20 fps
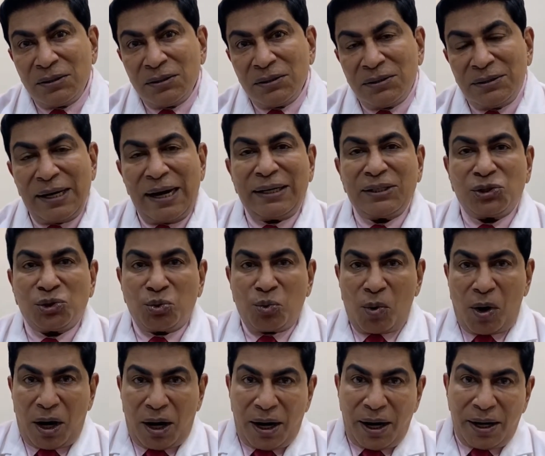That's
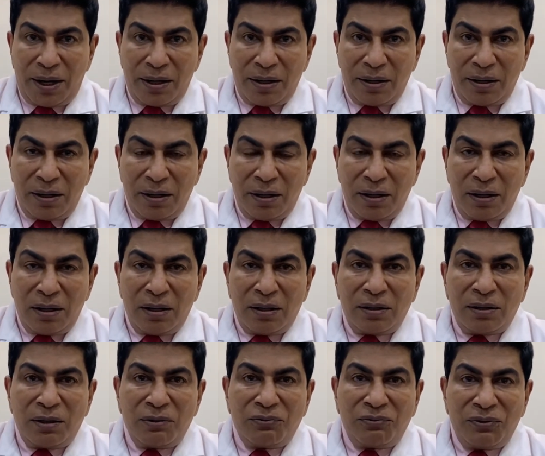why
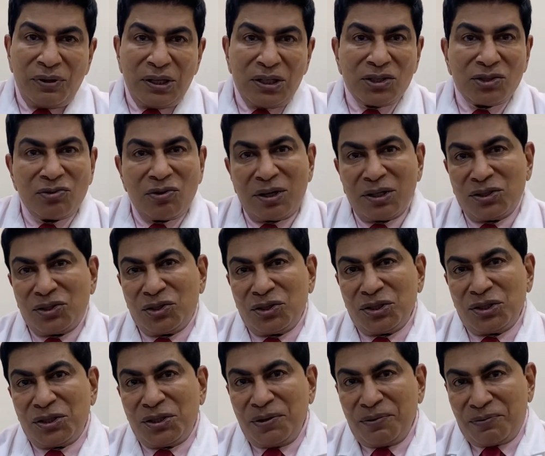the fee structure
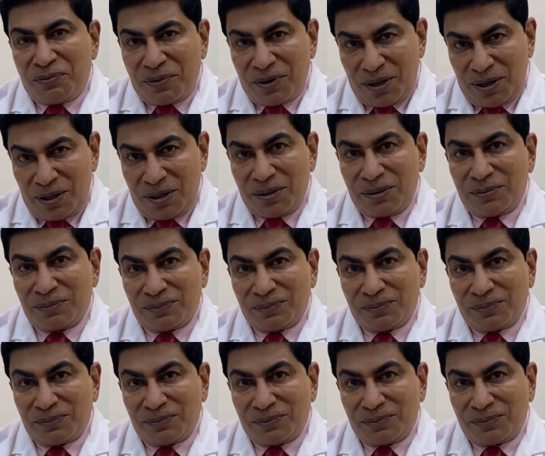is different.